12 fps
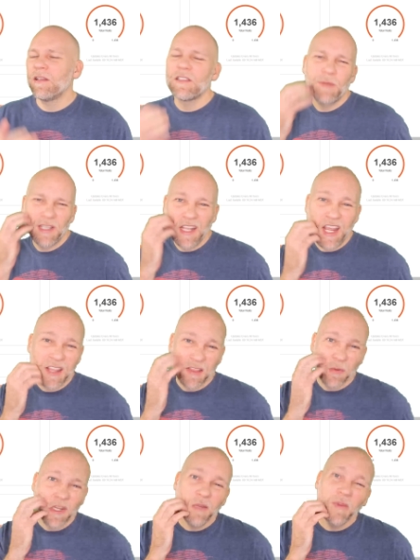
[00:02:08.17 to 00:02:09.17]
expect the
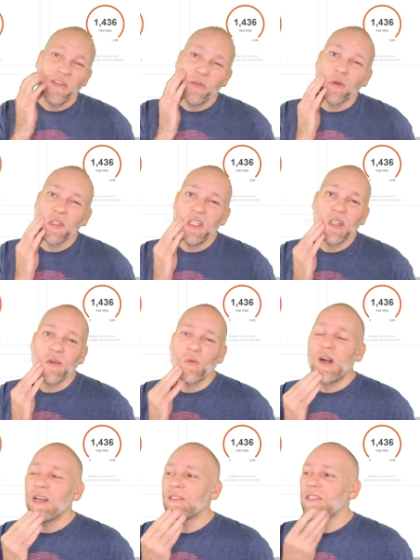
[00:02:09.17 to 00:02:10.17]
A3 to be 1400
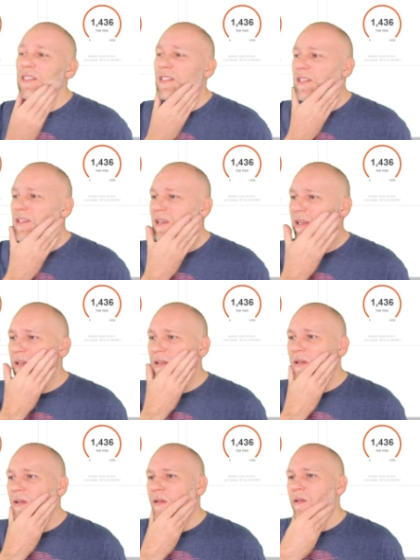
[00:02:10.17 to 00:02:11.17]
watts.
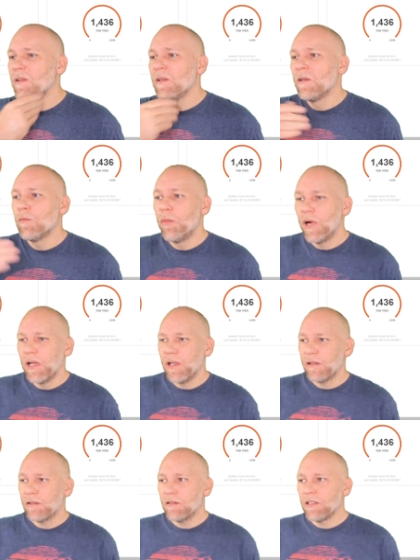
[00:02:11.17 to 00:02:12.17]

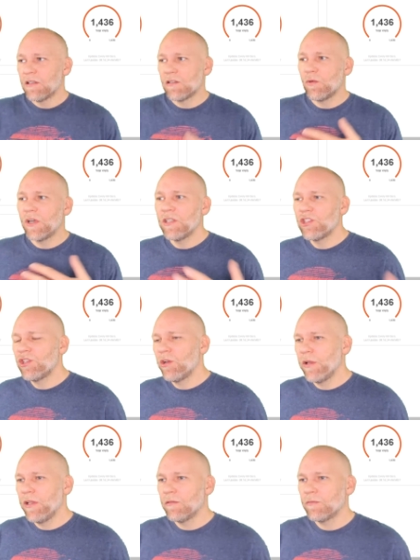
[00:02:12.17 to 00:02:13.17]
But this is what it's
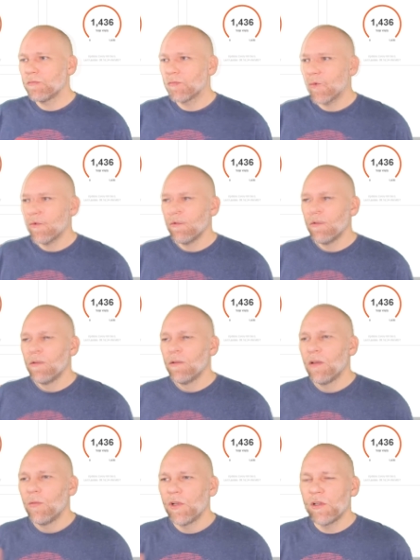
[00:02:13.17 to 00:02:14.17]
showing.
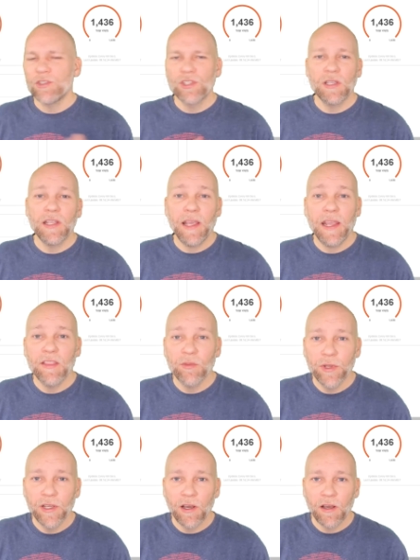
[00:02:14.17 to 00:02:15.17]
I'm gonna go shut the
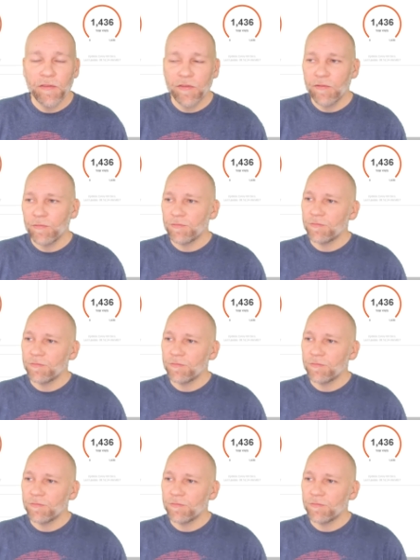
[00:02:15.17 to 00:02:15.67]
A3 off.